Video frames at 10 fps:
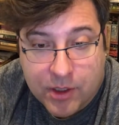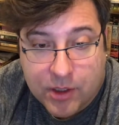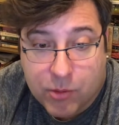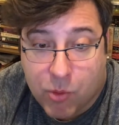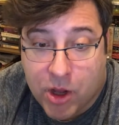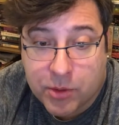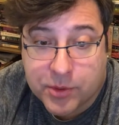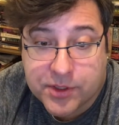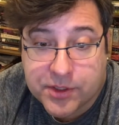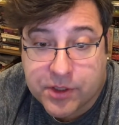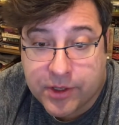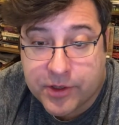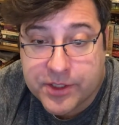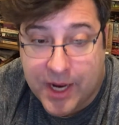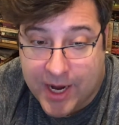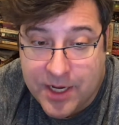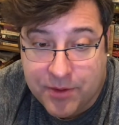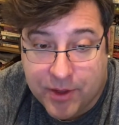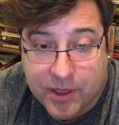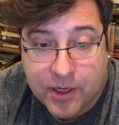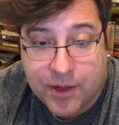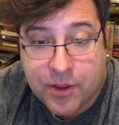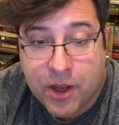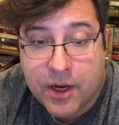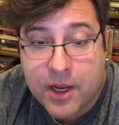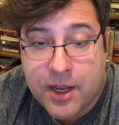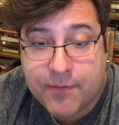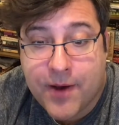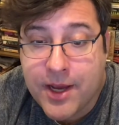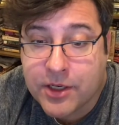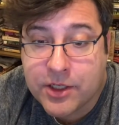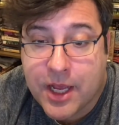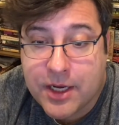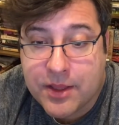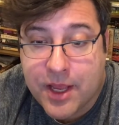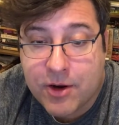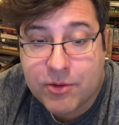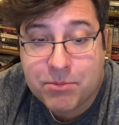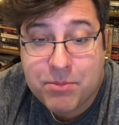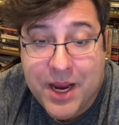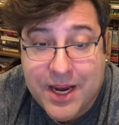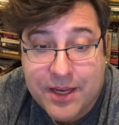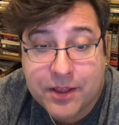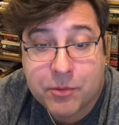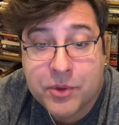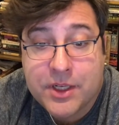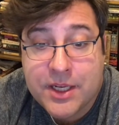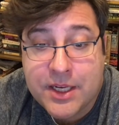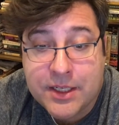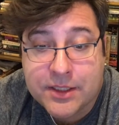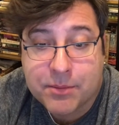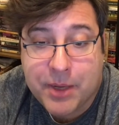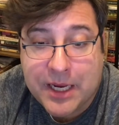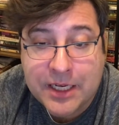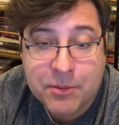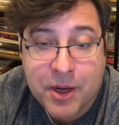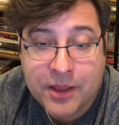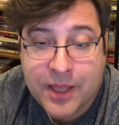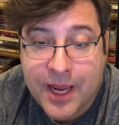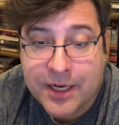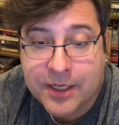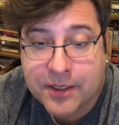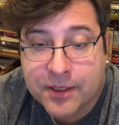The water was as clear as anything, and I thought if I could get in there and bathe, it would ease the pain in my leg.